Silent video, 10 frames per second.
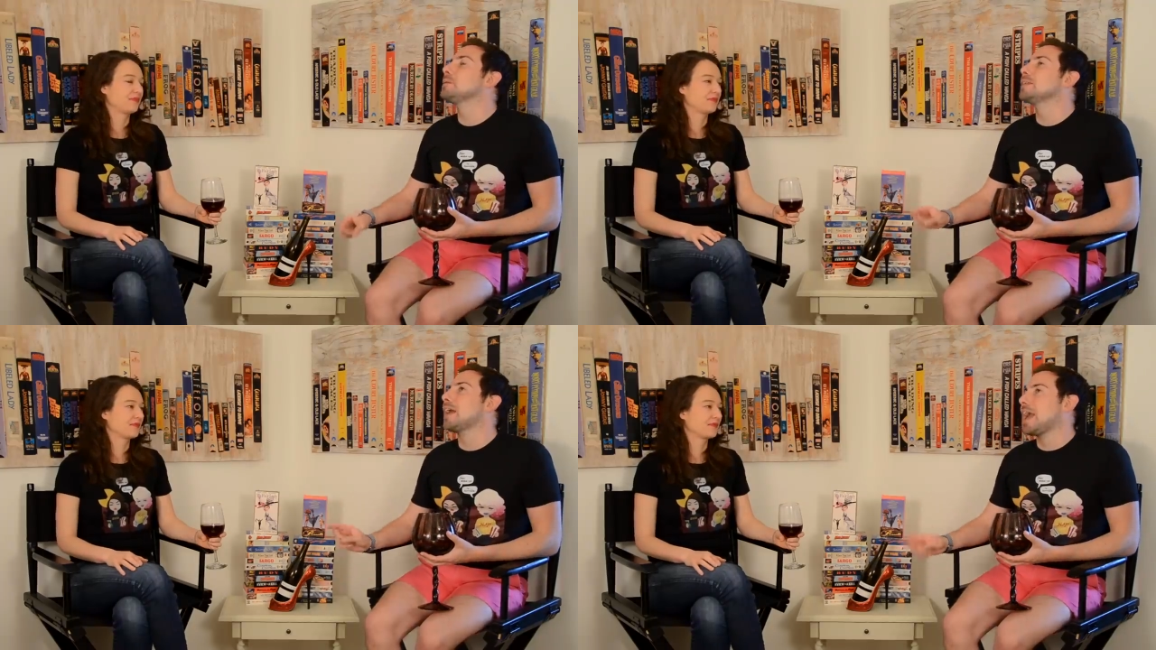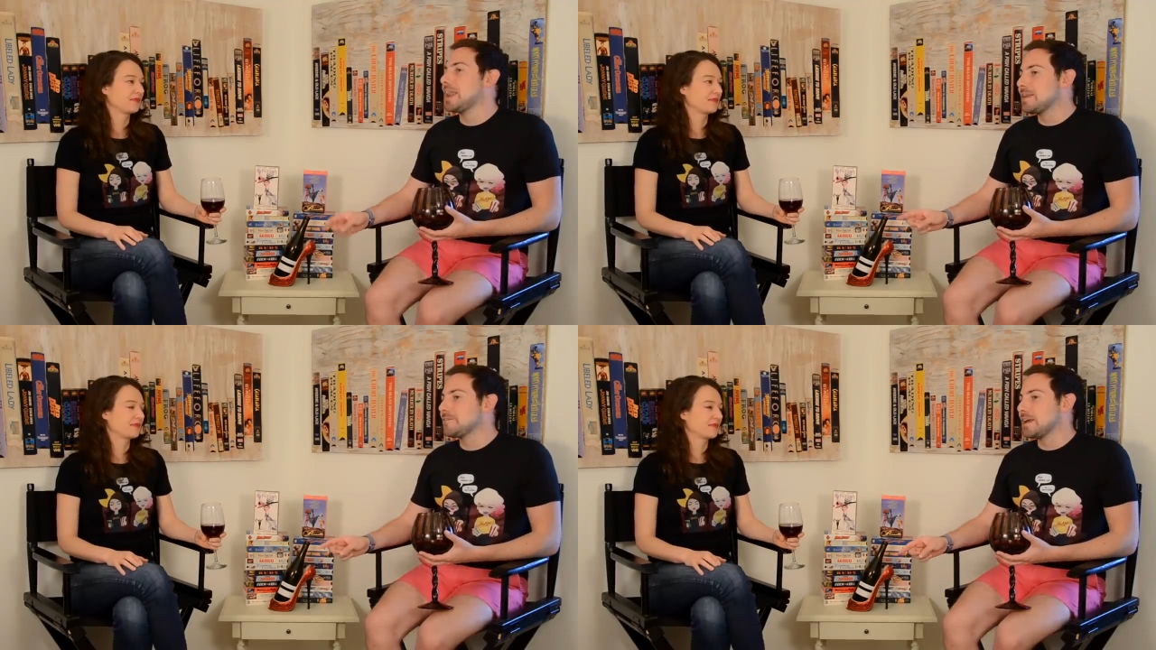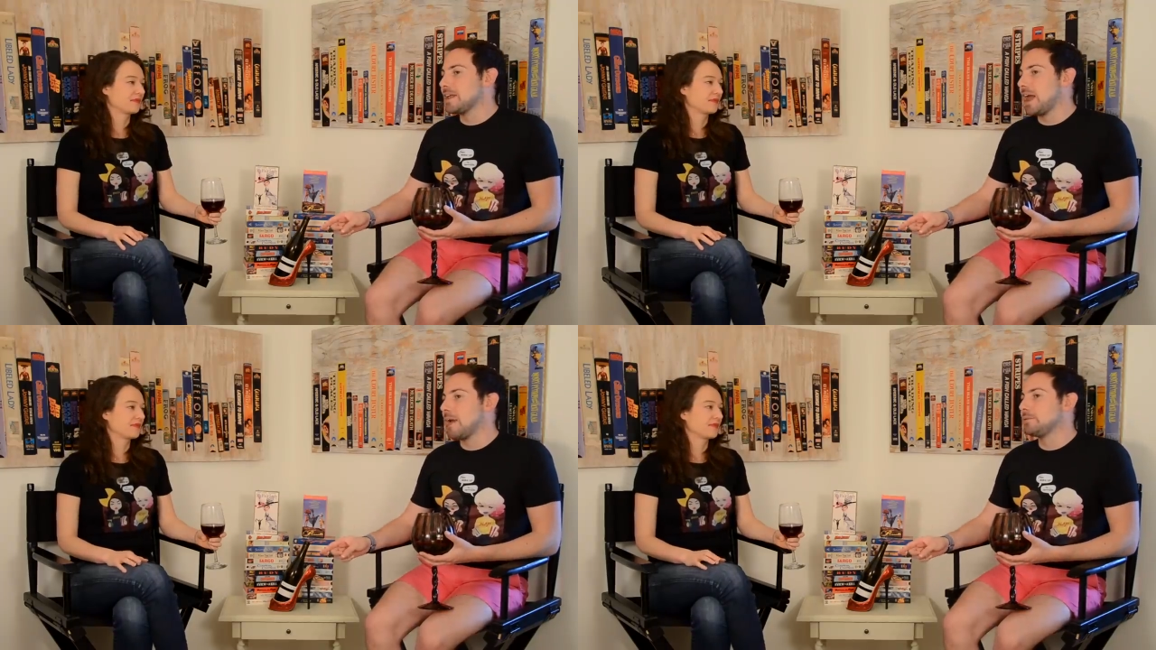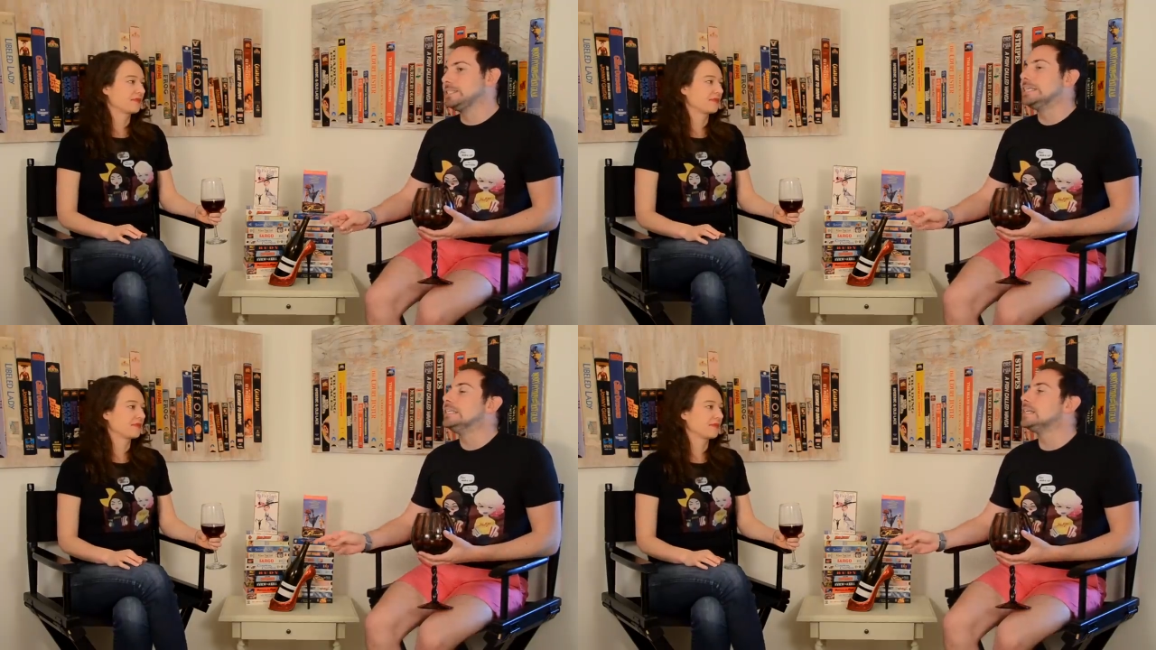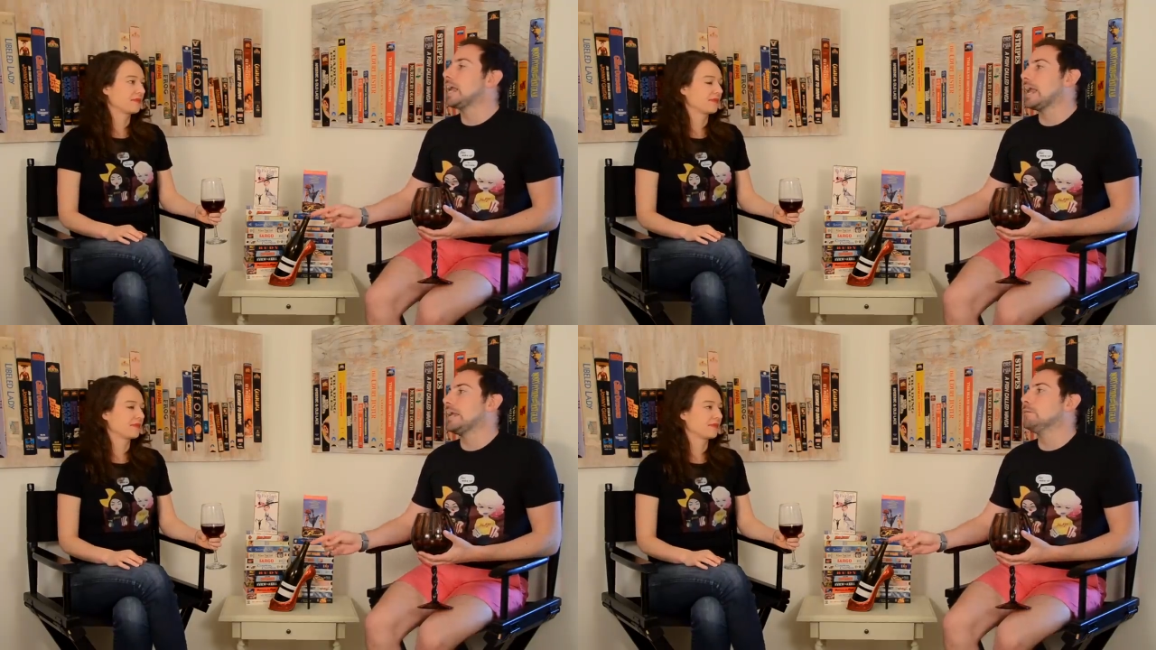Speaker 1: by the end of it, I didn't
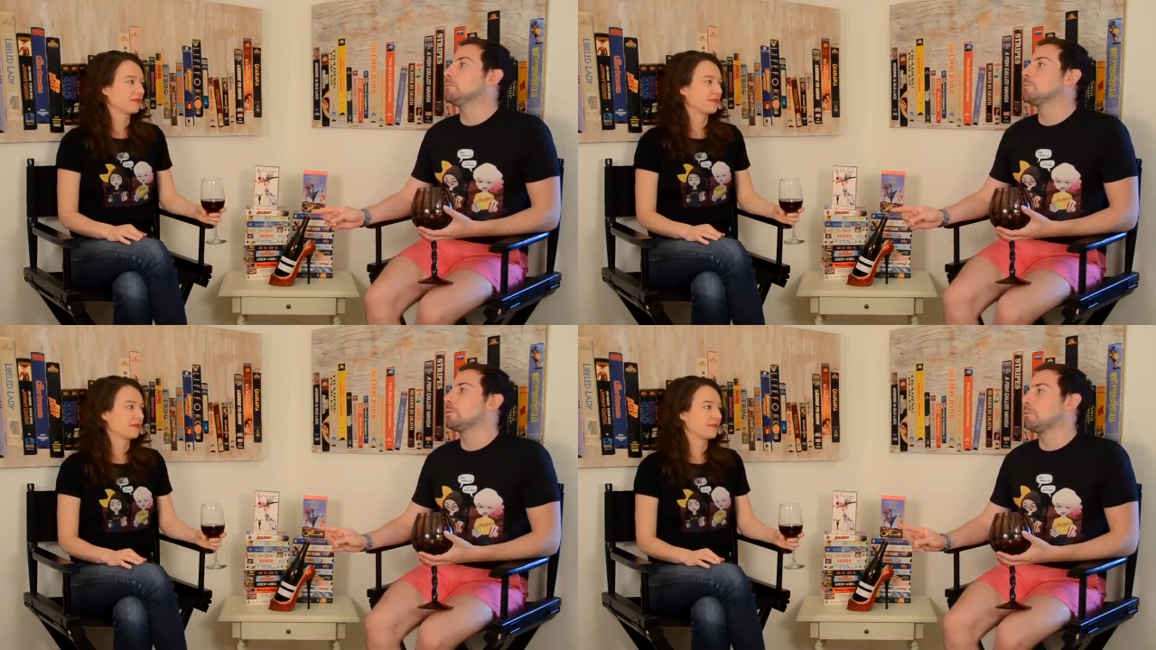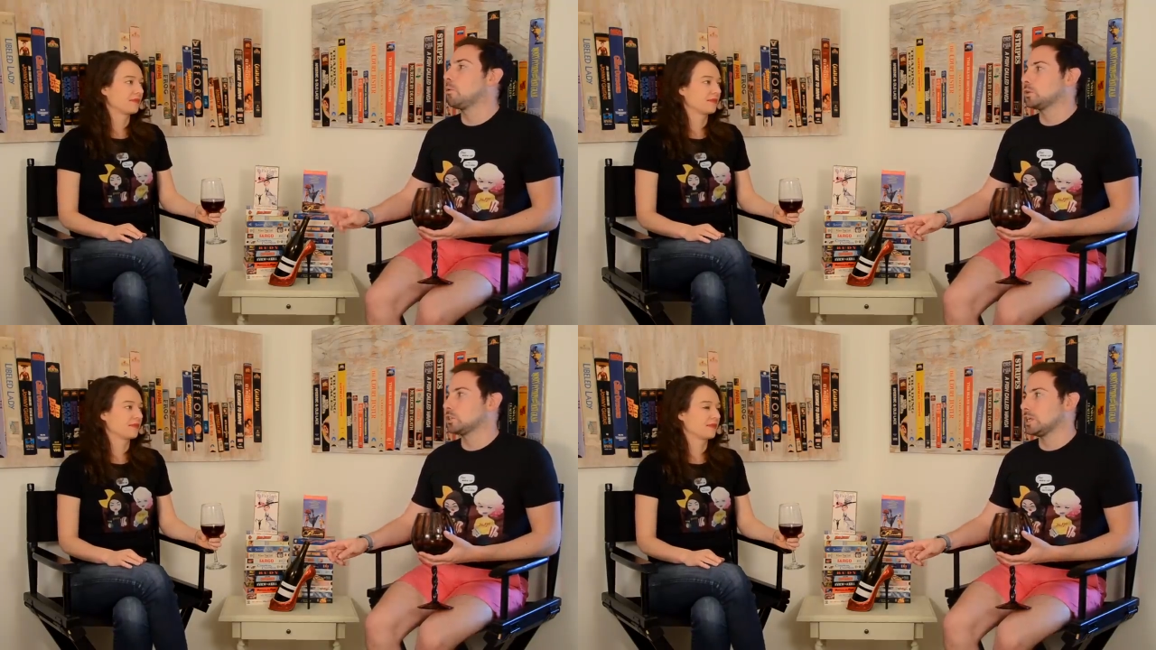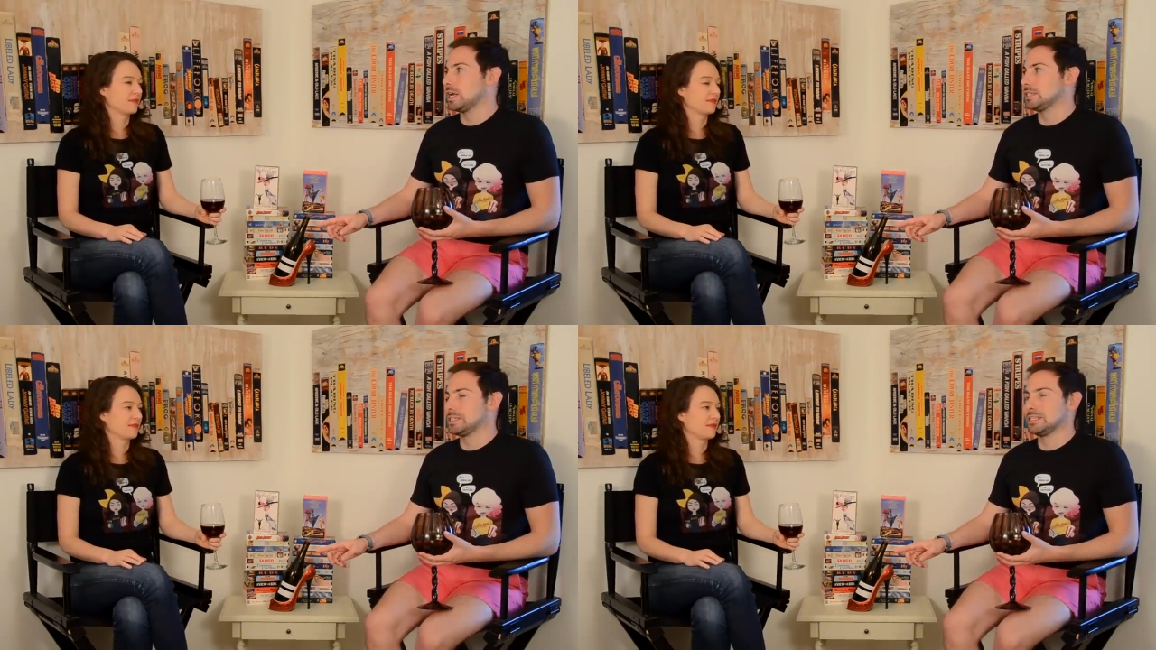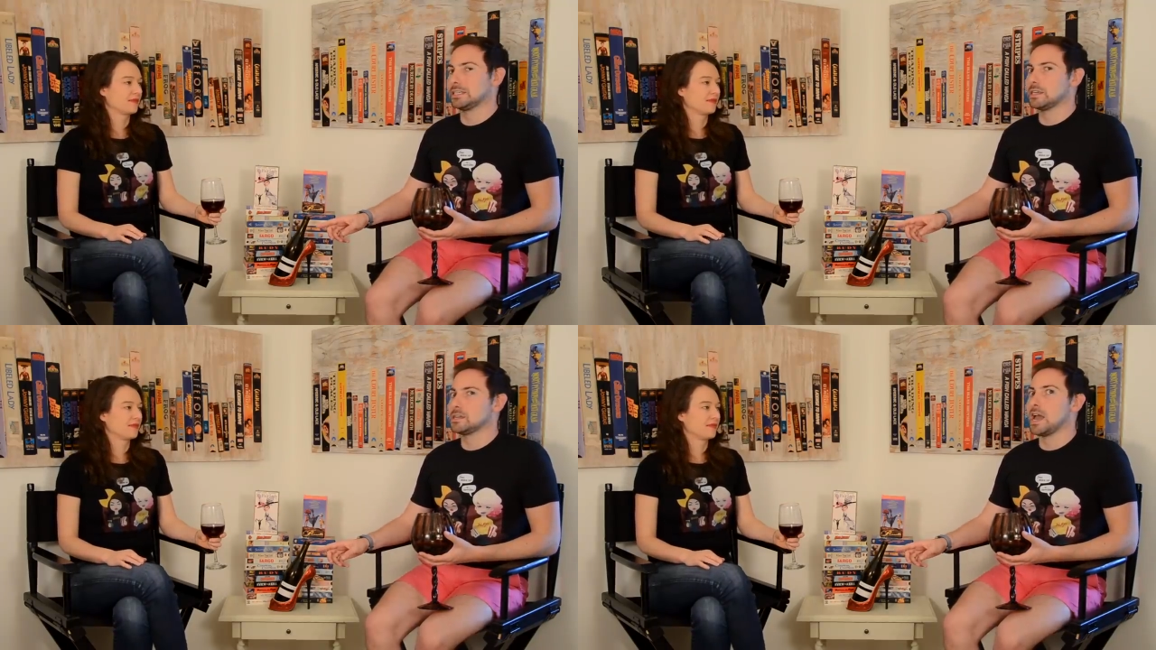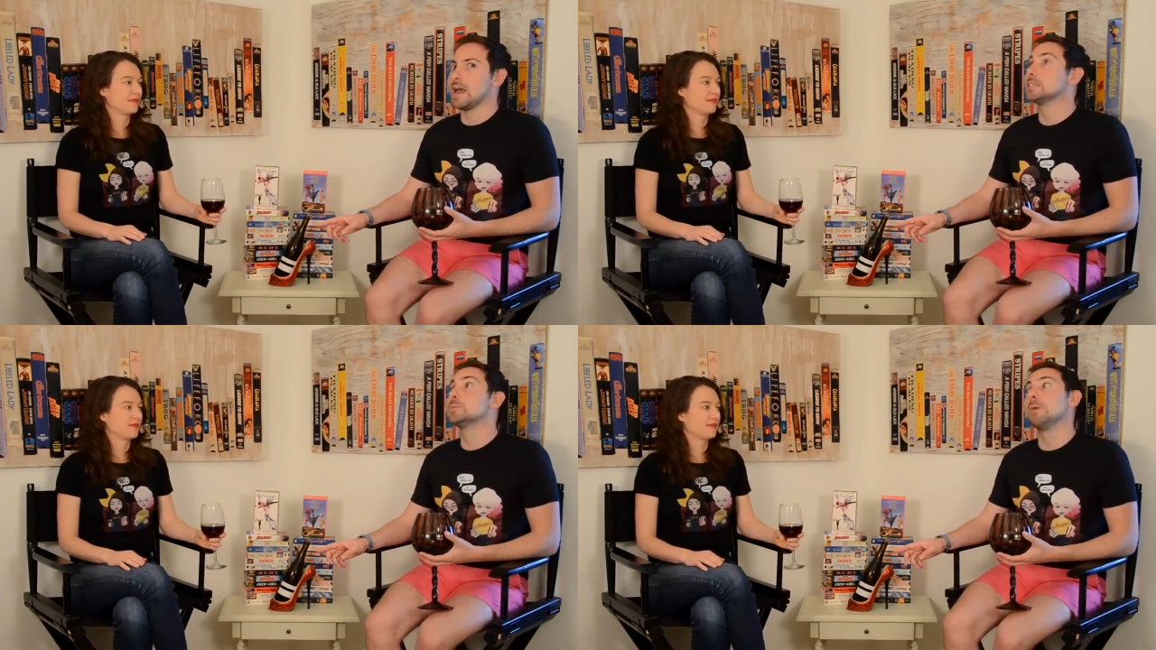hate proportionizing
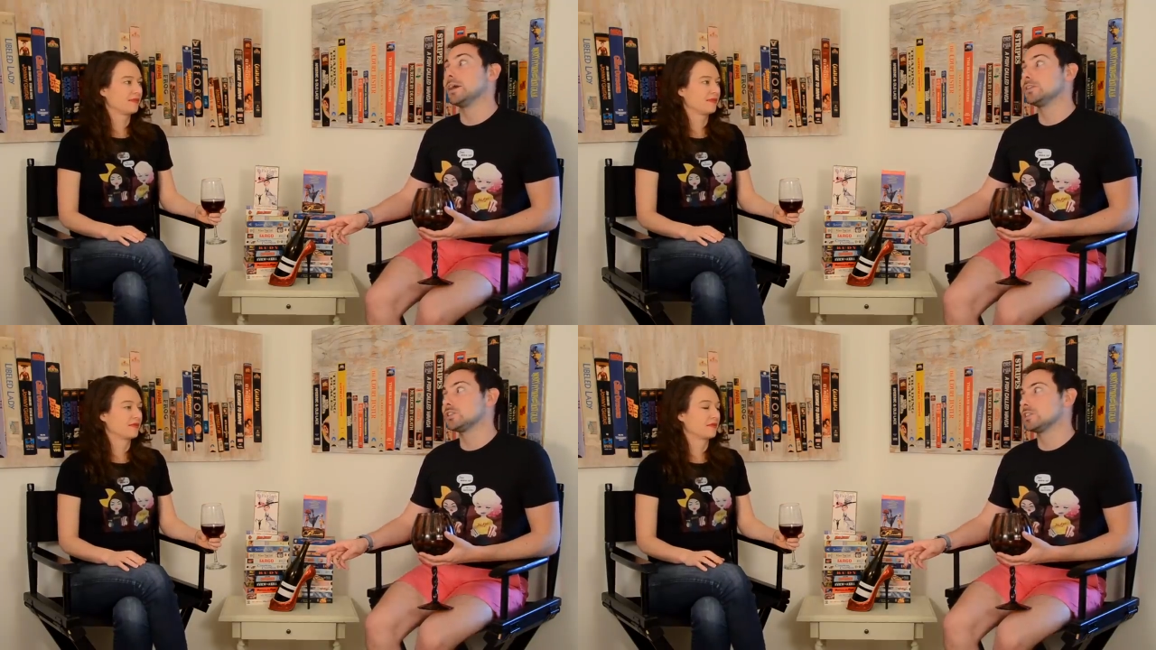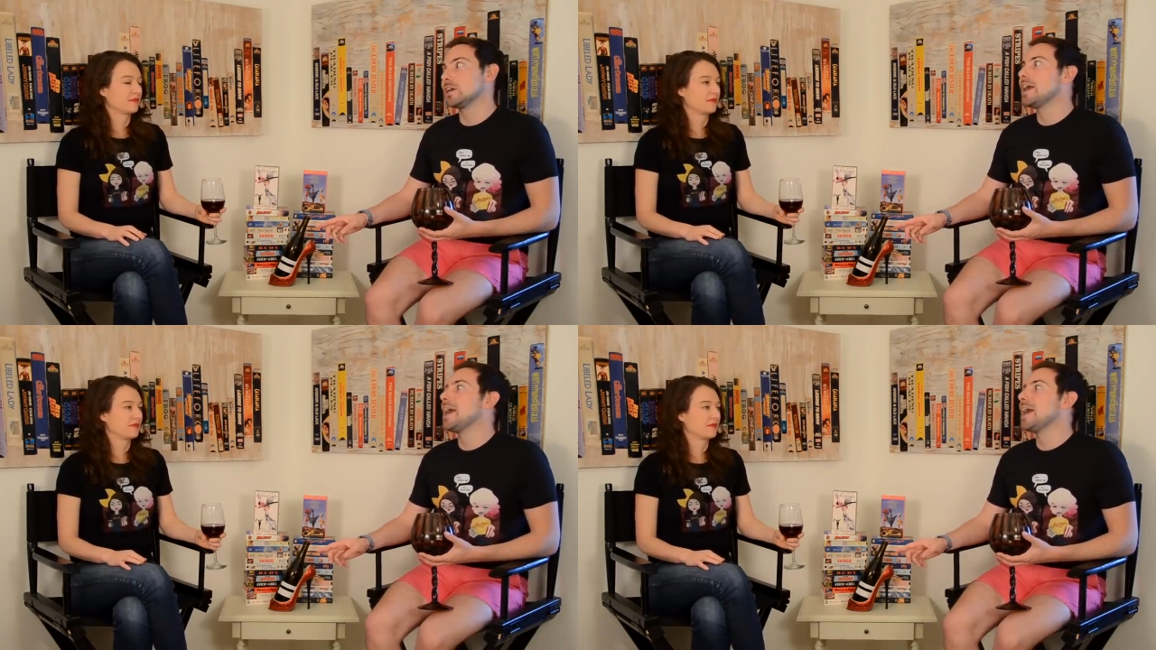as much